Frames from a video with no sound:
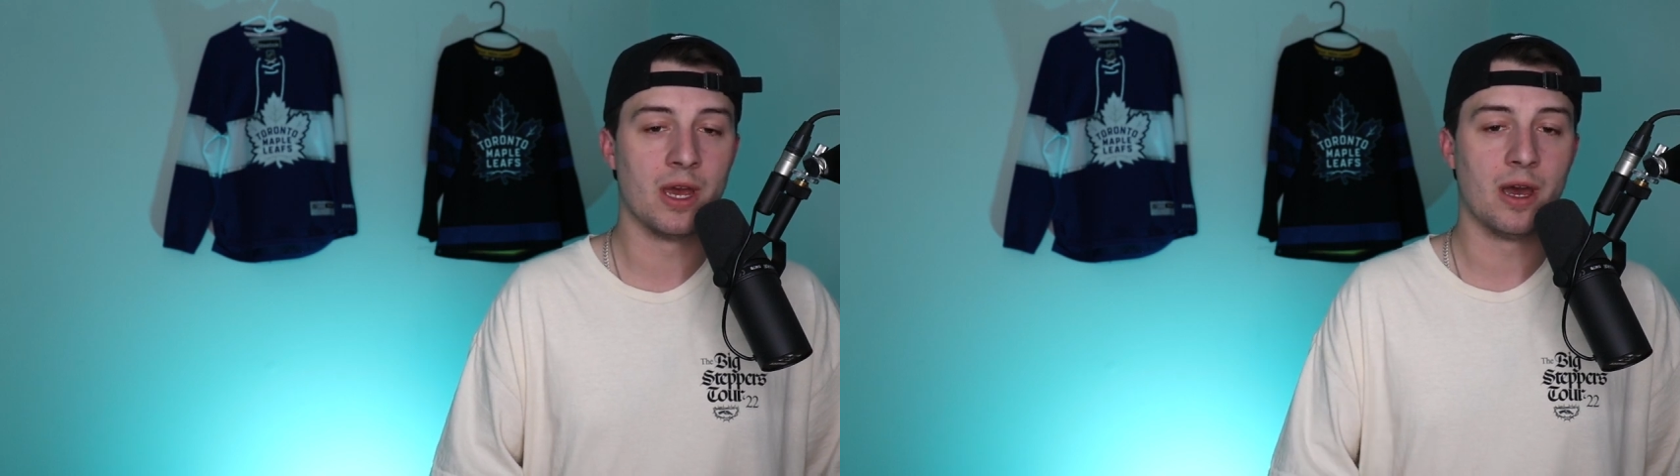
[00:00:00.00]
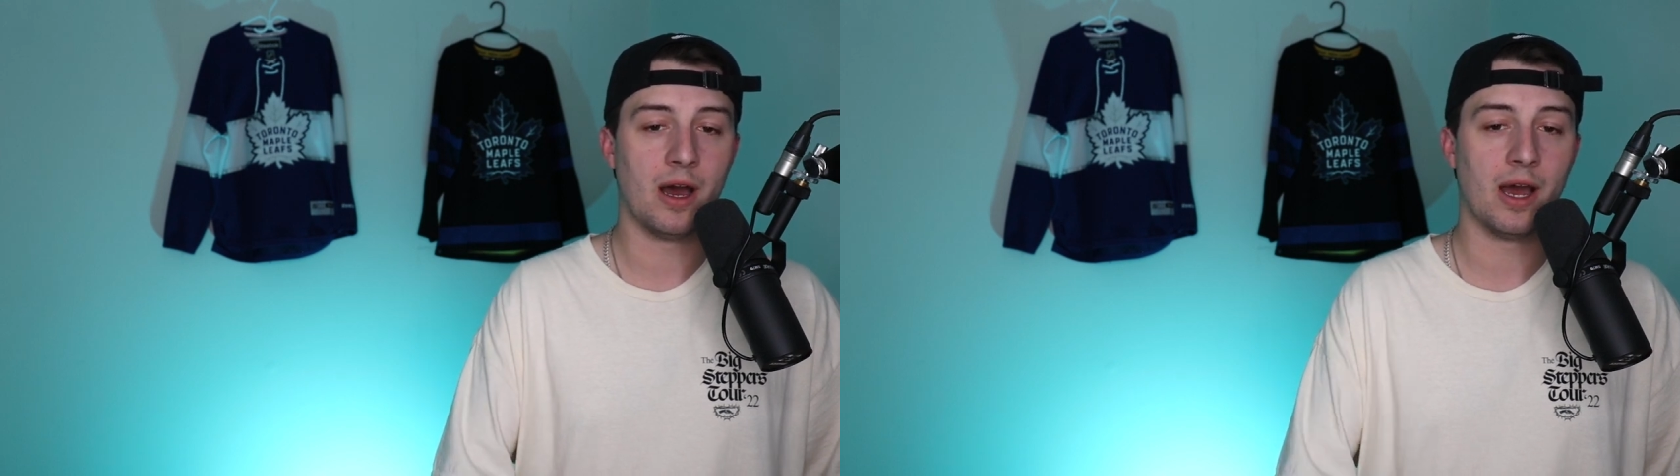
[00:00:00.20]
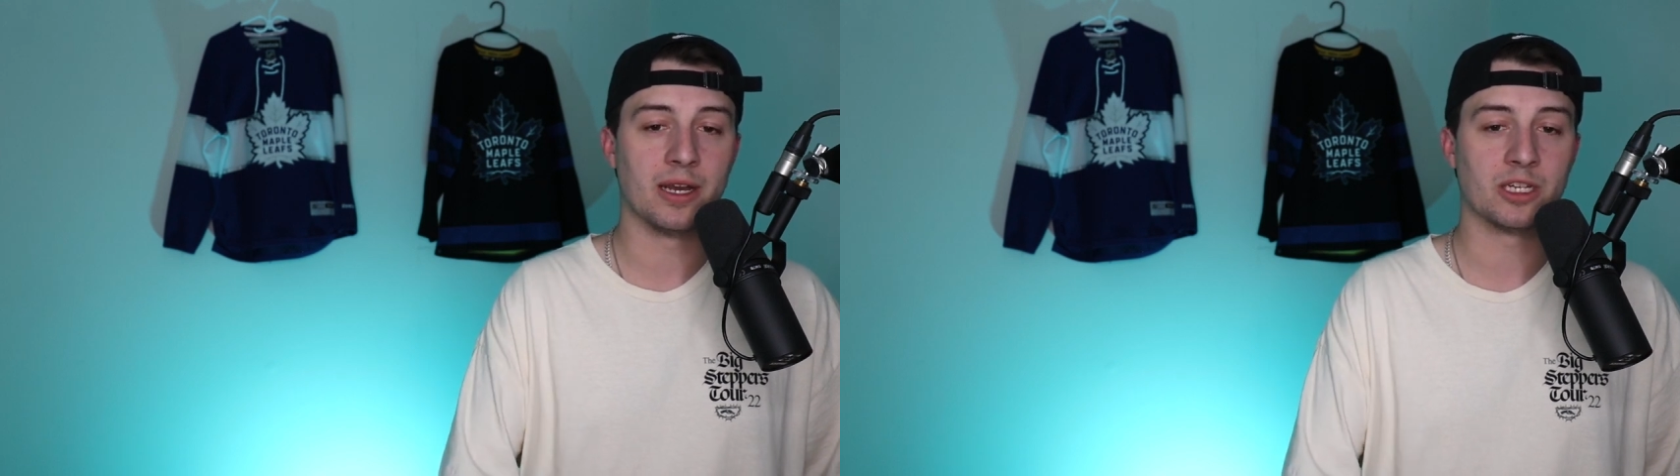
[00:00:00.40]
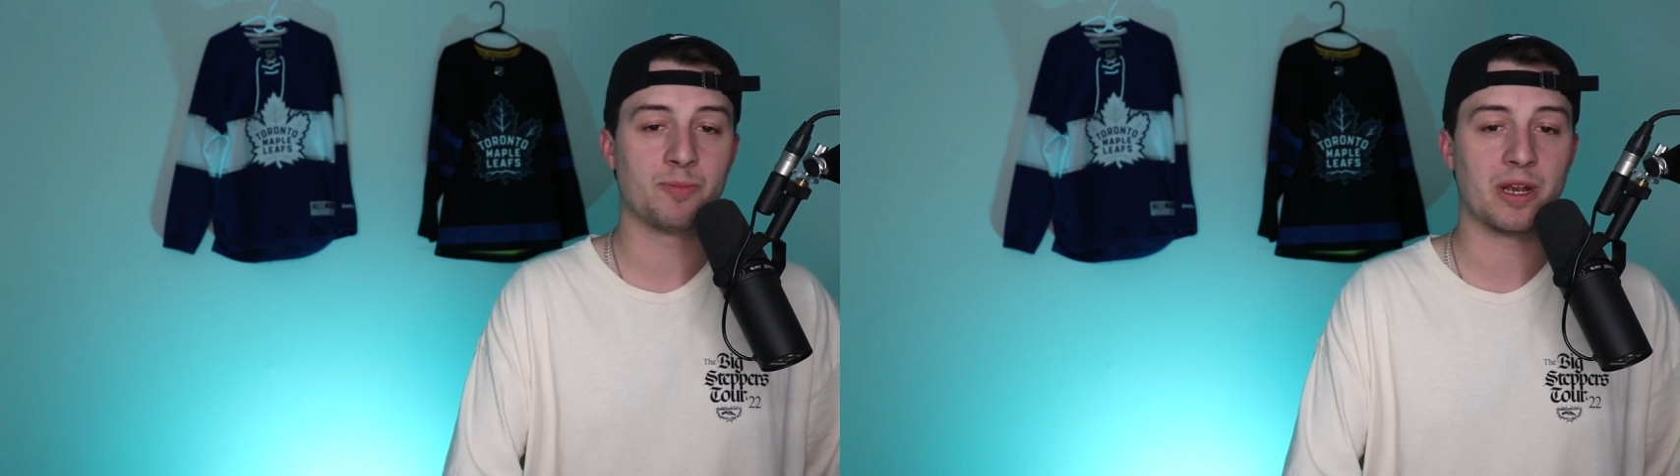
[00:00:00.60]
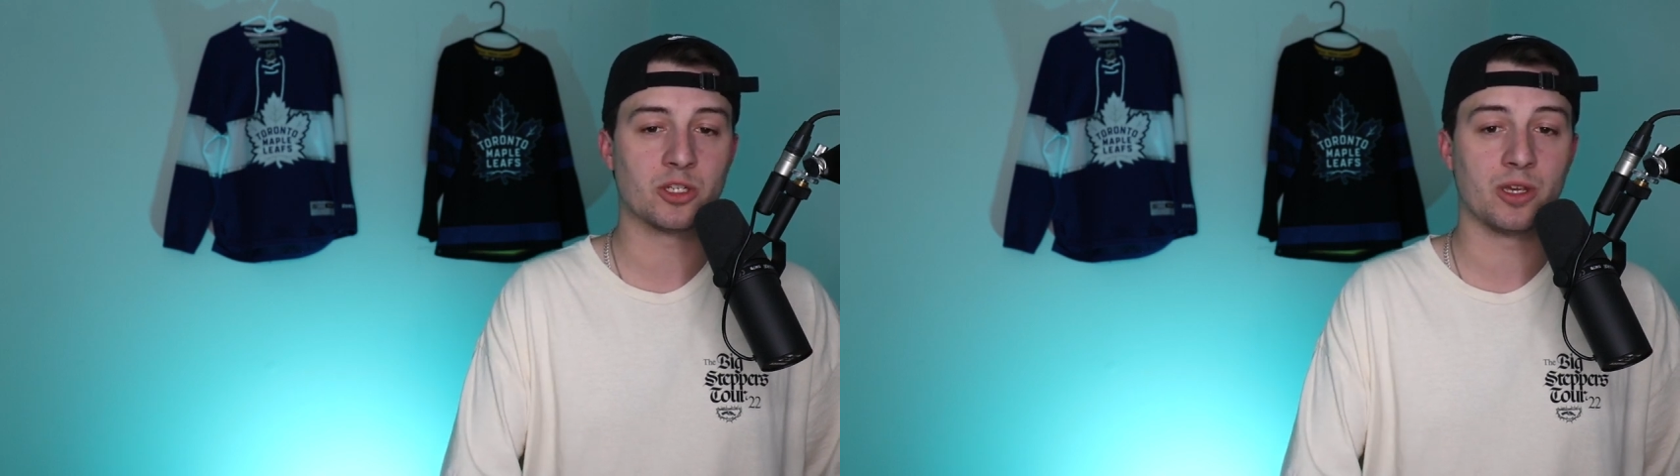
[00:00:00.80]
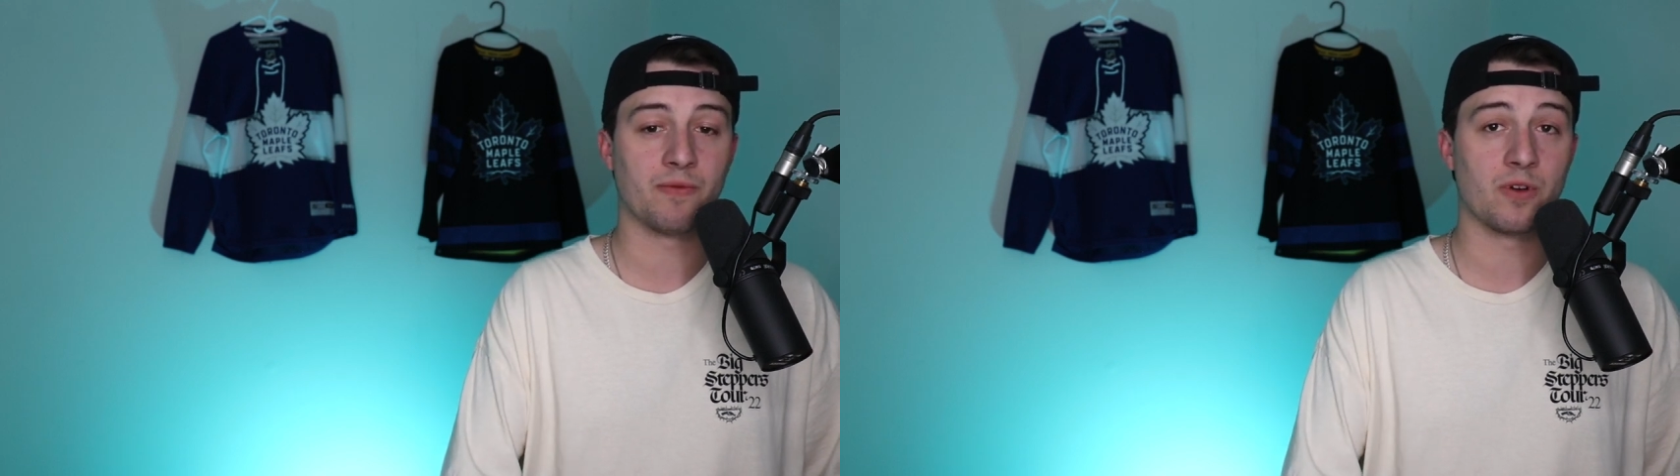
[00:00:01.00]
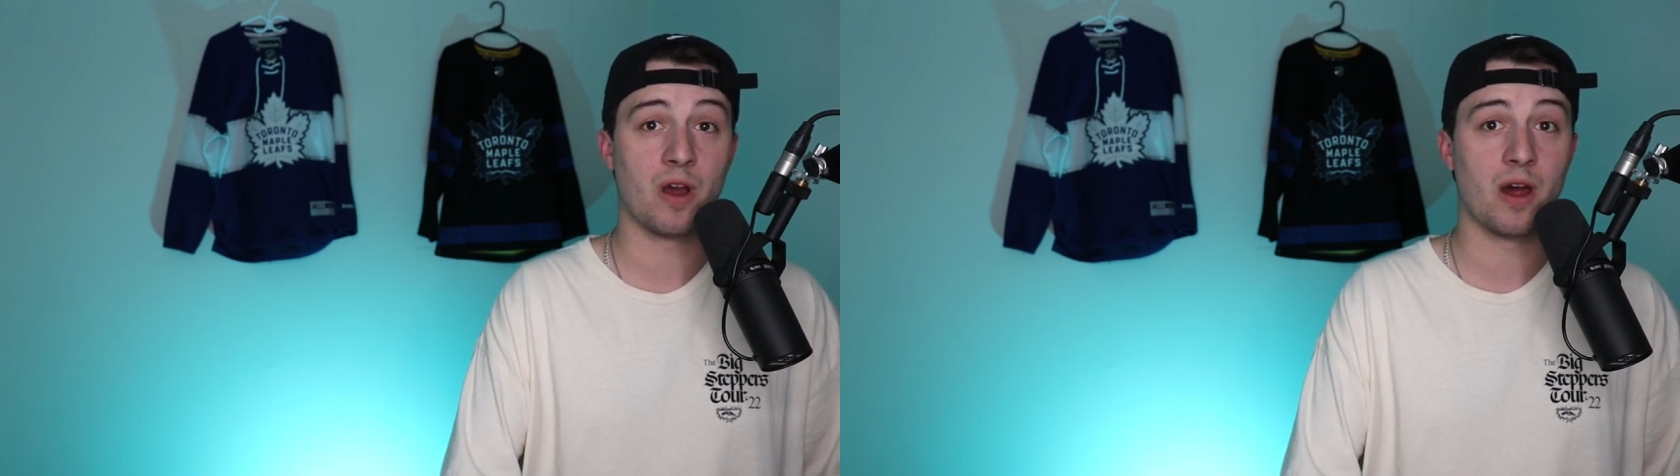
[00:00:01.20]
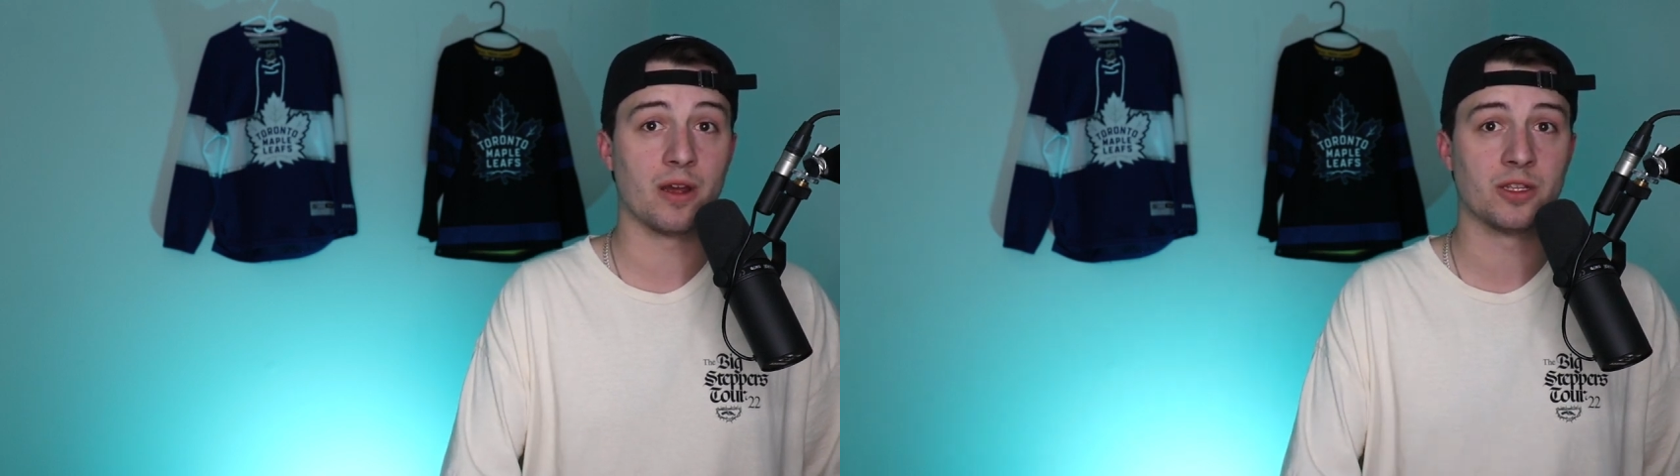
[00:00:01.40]
and especially for
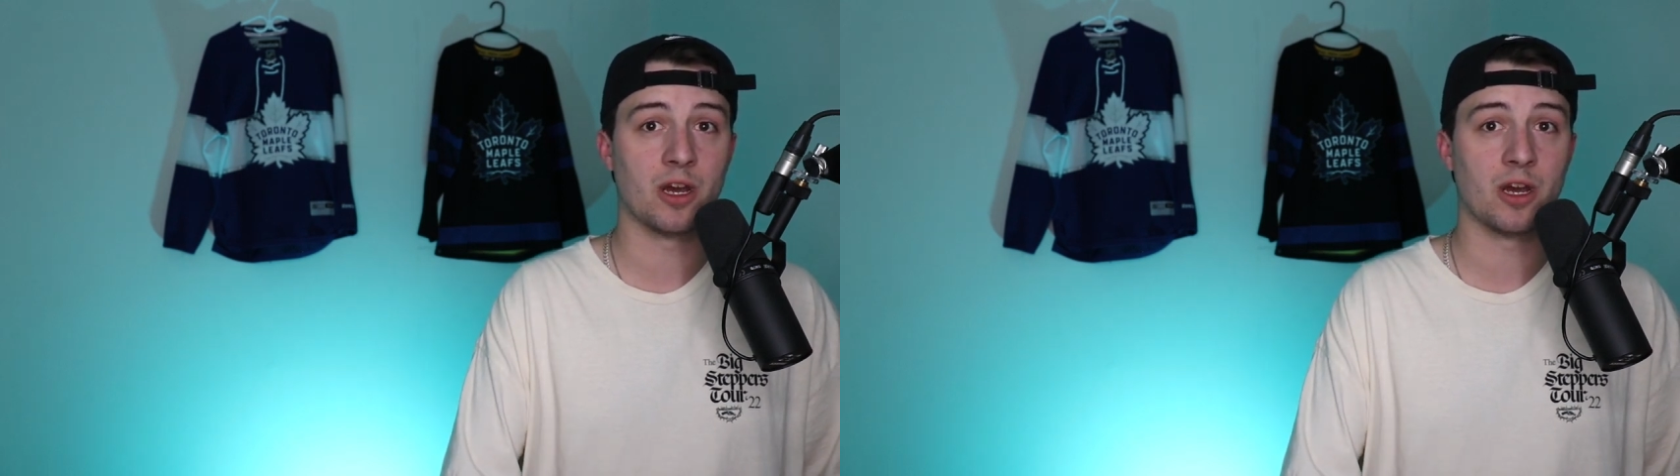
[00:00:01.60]
not a